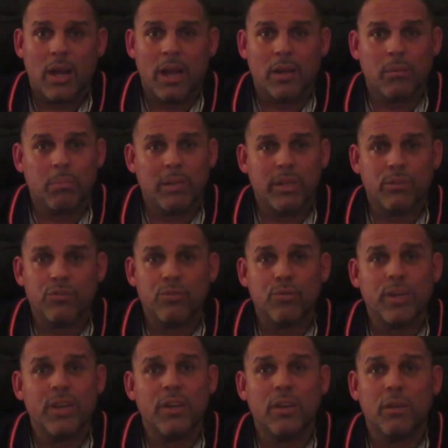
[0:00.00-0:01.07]
I could play
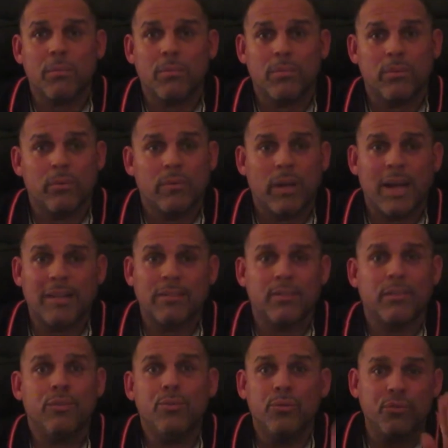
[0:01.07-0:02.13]
straight up.
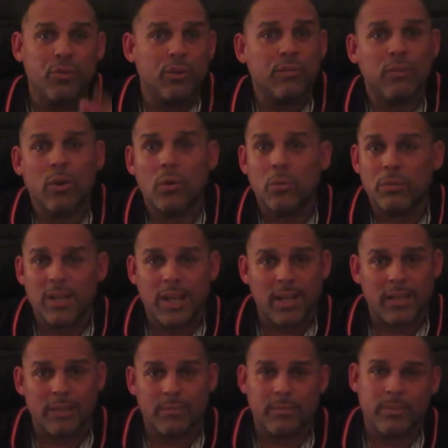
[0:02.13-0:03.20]
You serve the whole
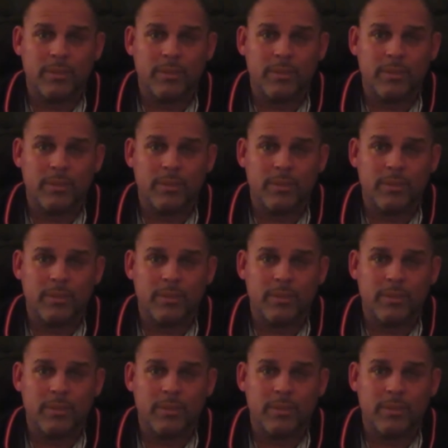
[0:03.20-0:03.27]
time.